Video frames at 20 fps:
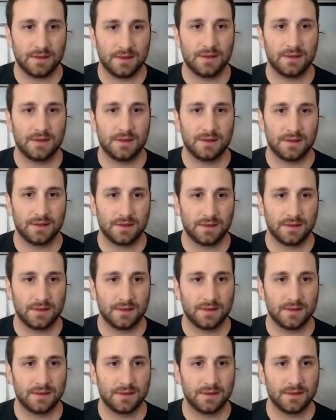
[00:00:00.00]

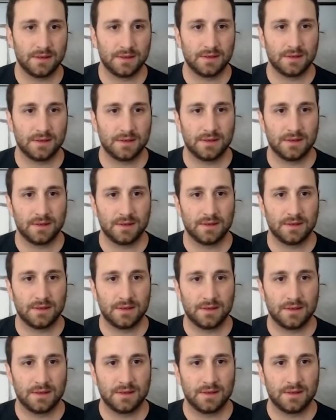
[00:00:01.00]

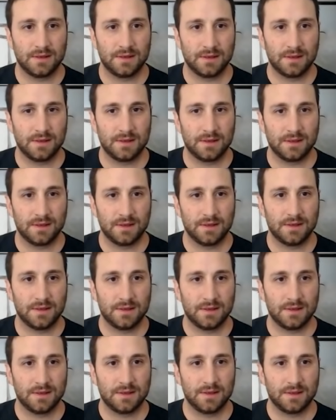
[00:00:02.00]

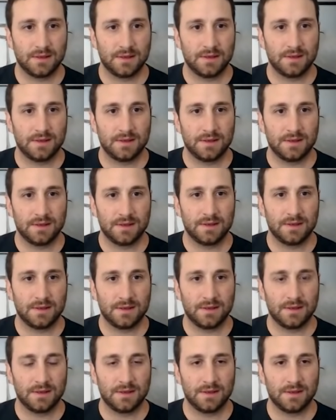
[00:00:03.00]

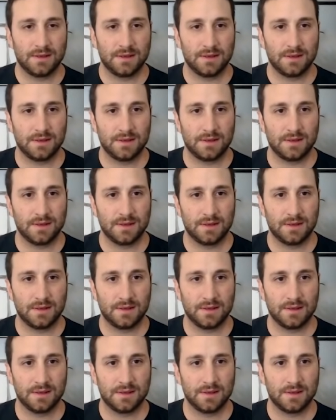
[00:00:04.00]

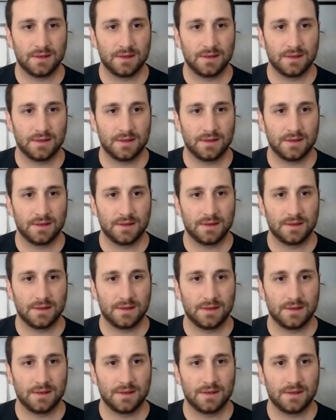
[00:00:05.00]

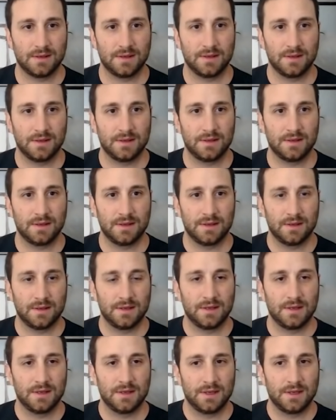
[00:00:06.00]

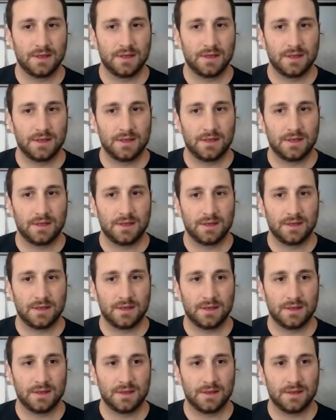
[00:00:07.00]
[no speech]